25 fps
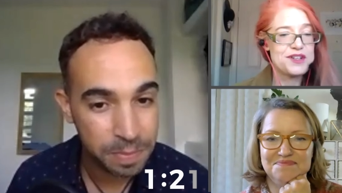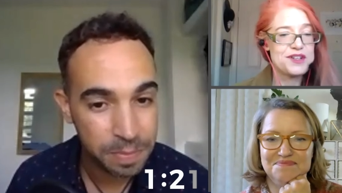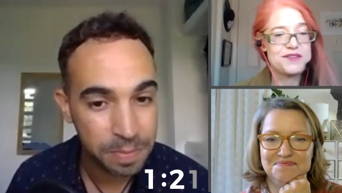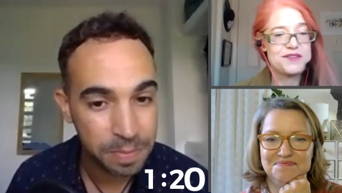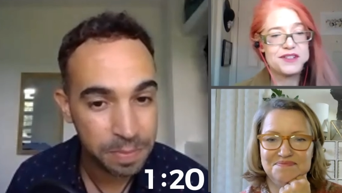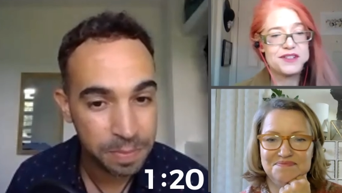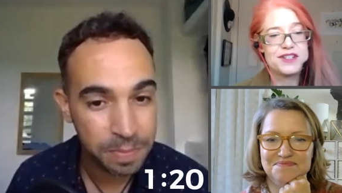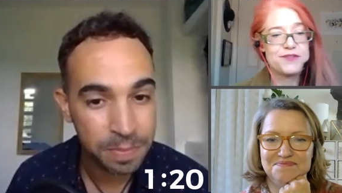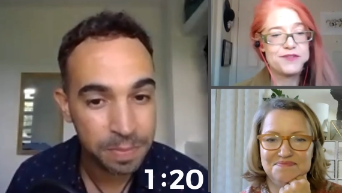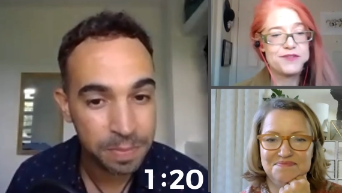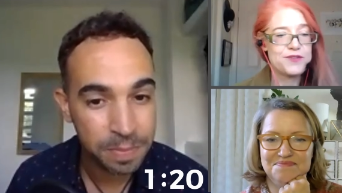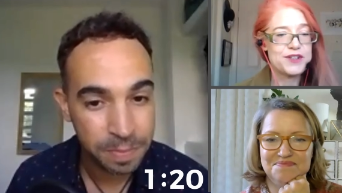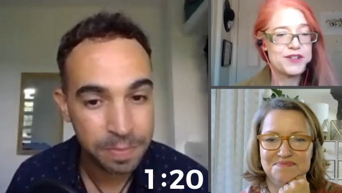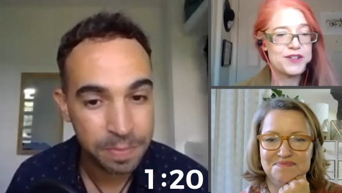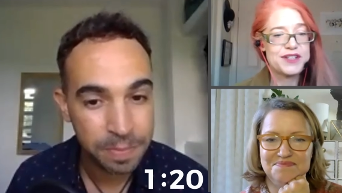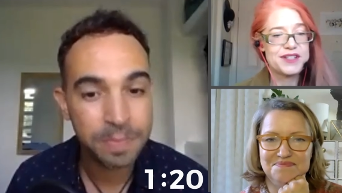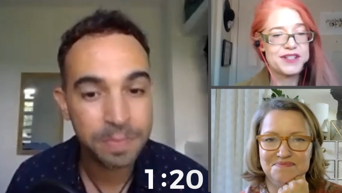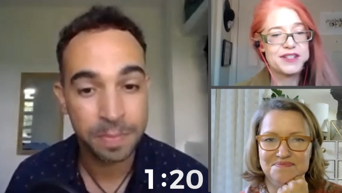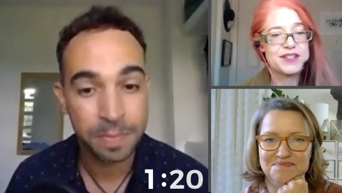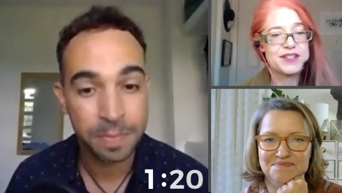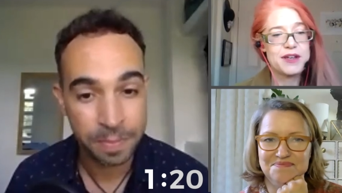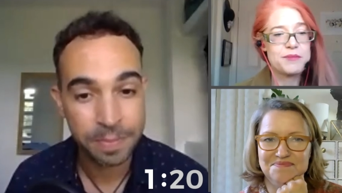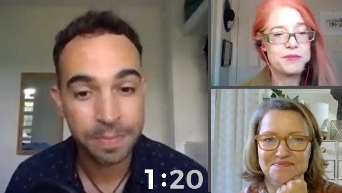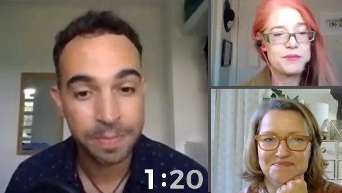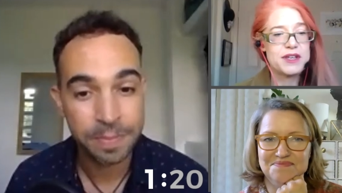
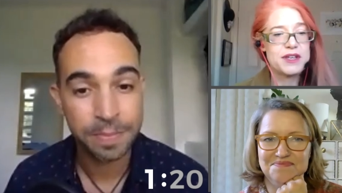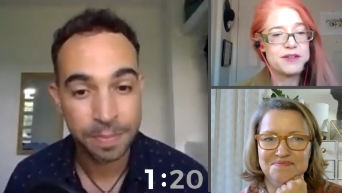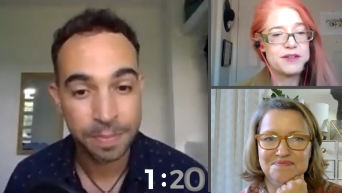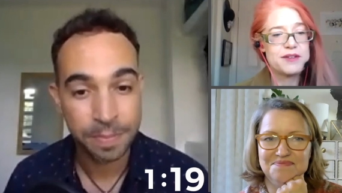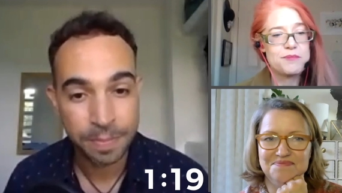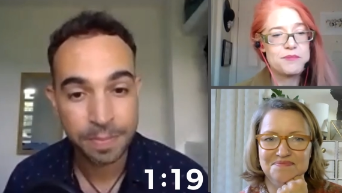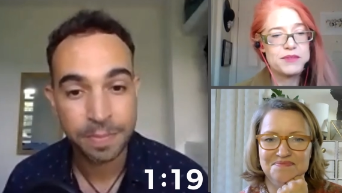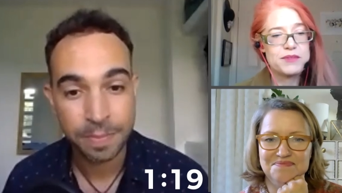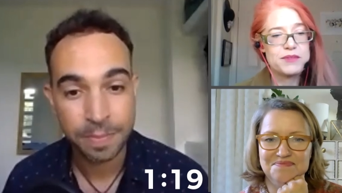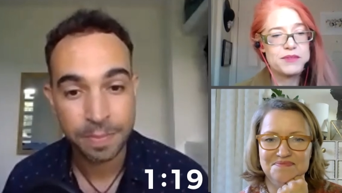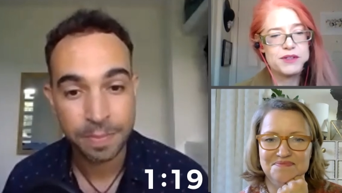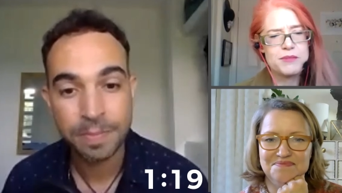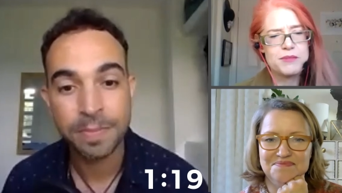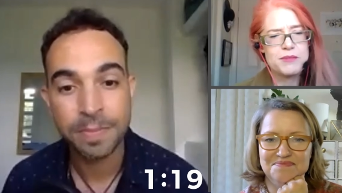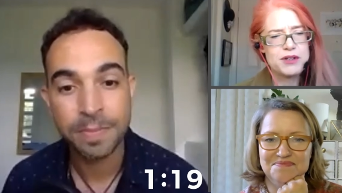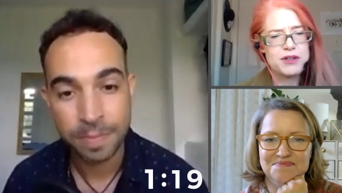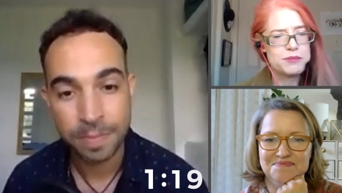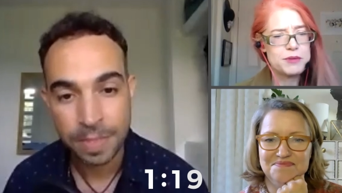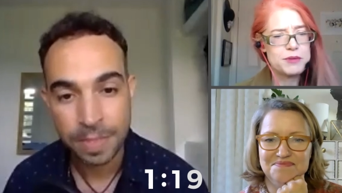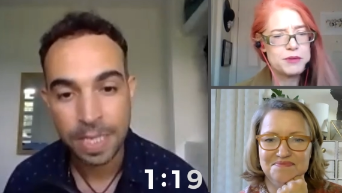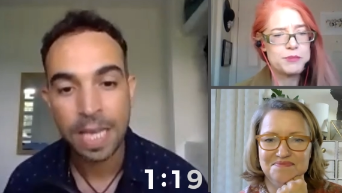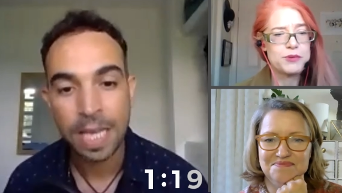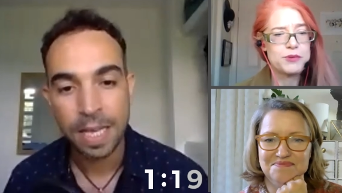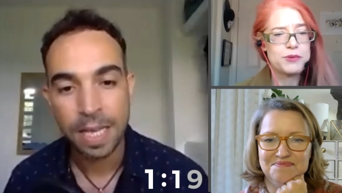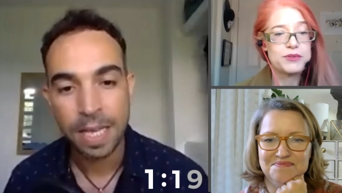Speaker 1: difference? I mean, do most
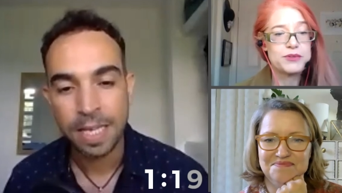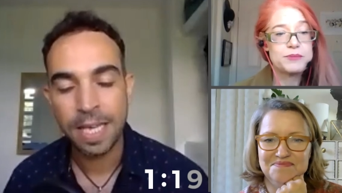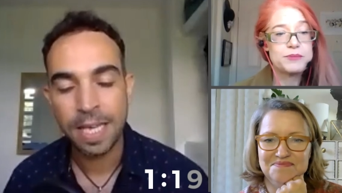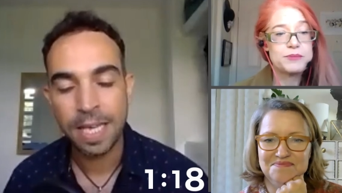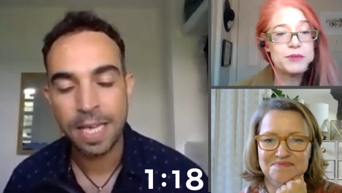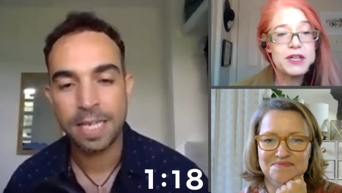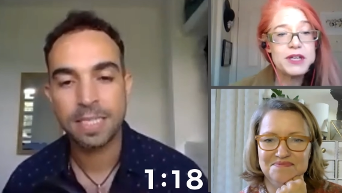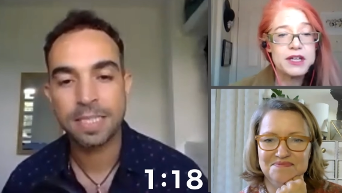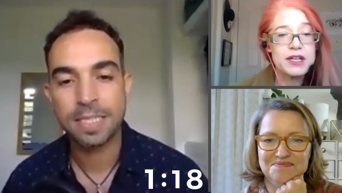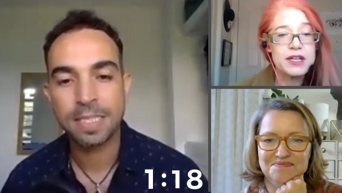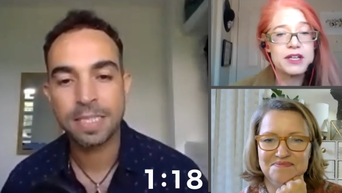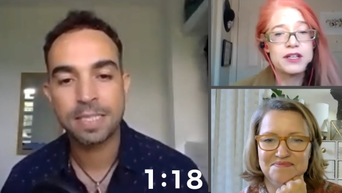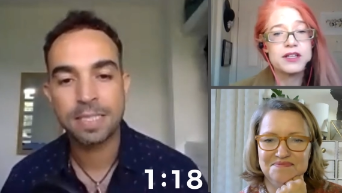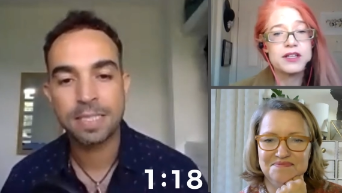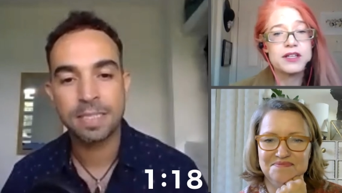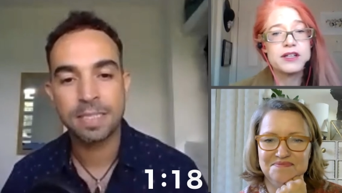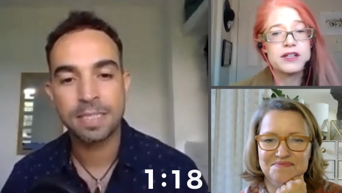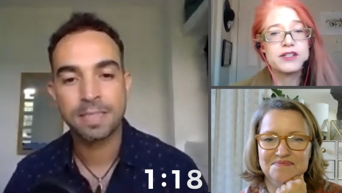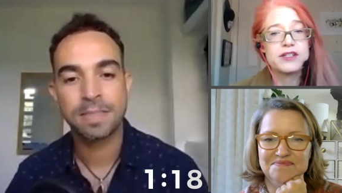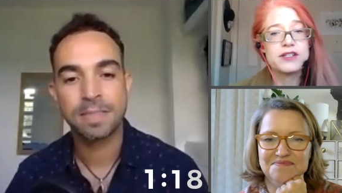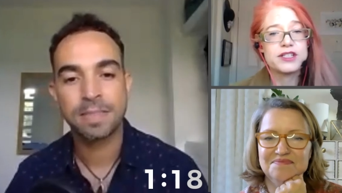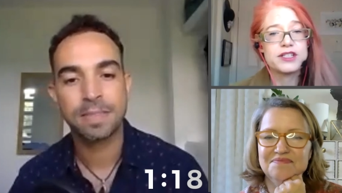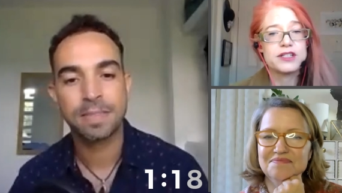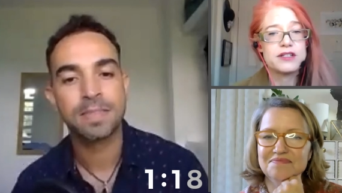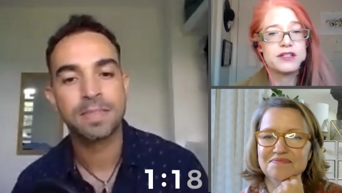people speak yes.
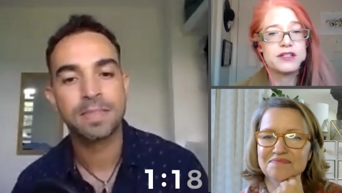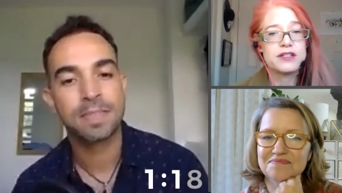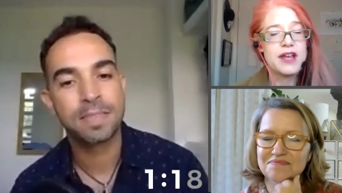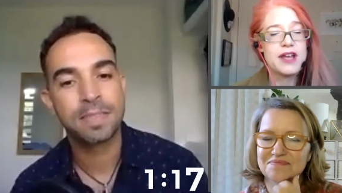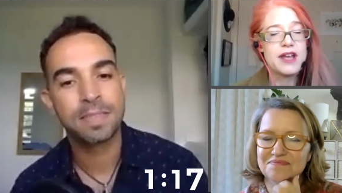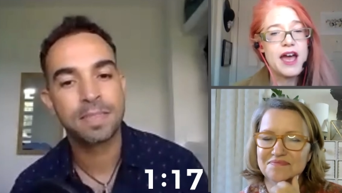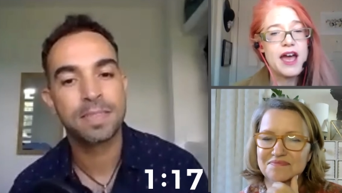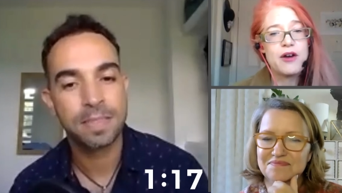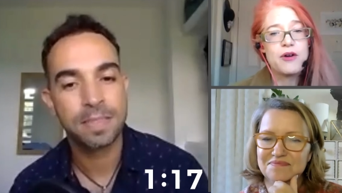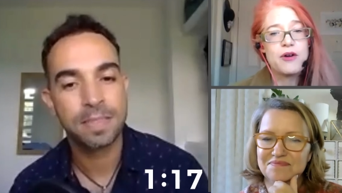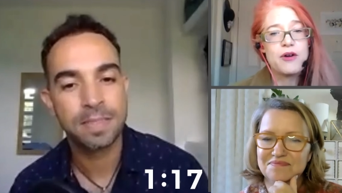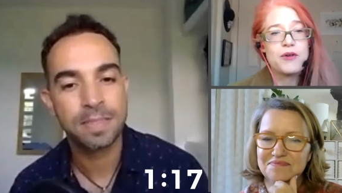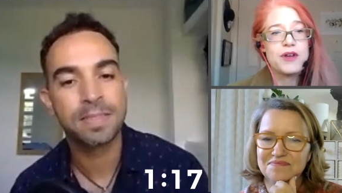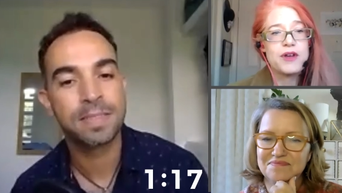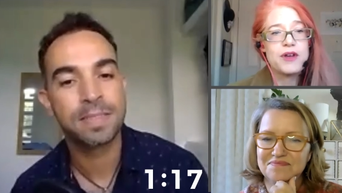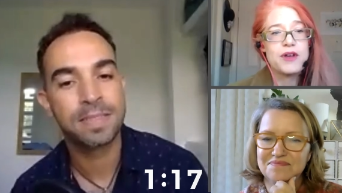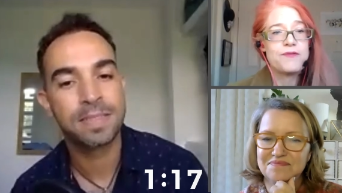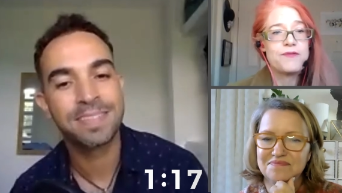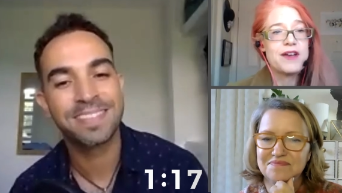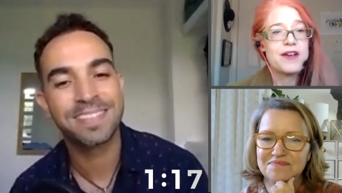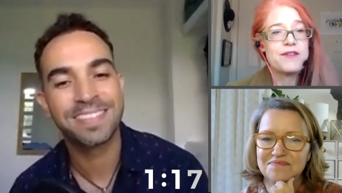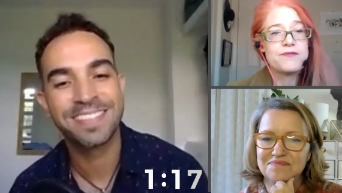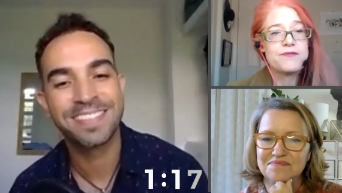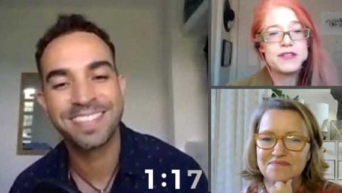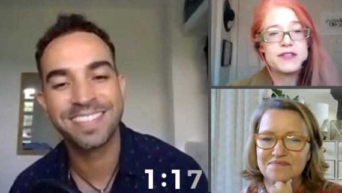English? And how, if
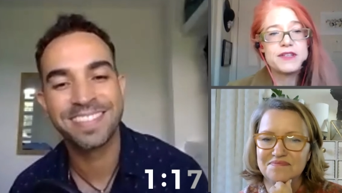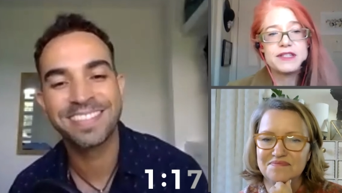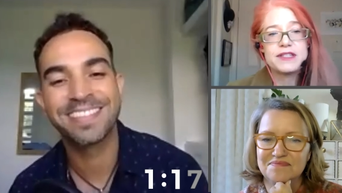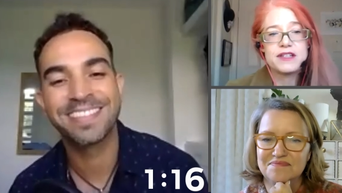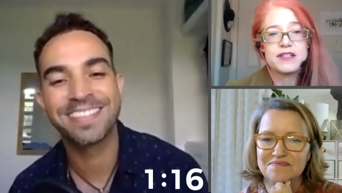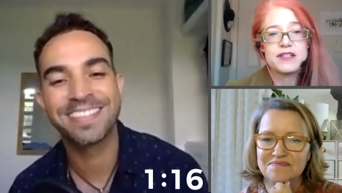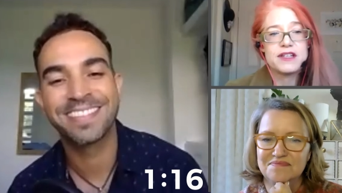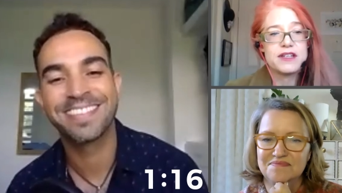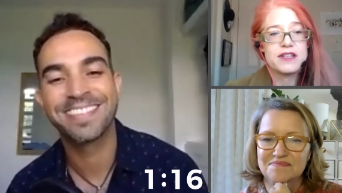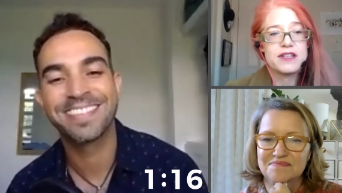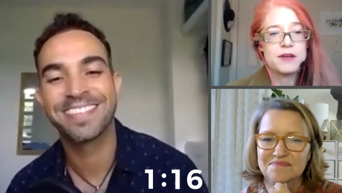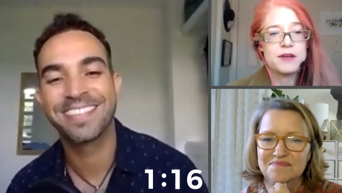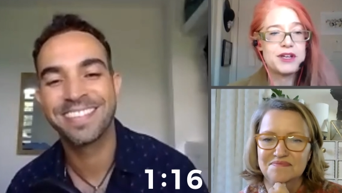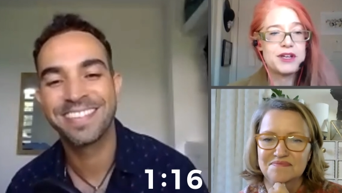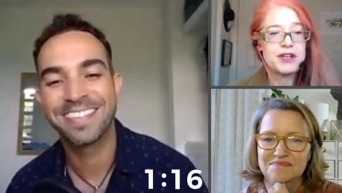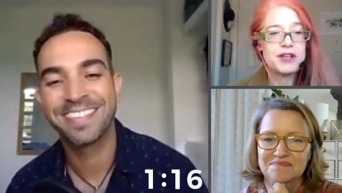I visit, am I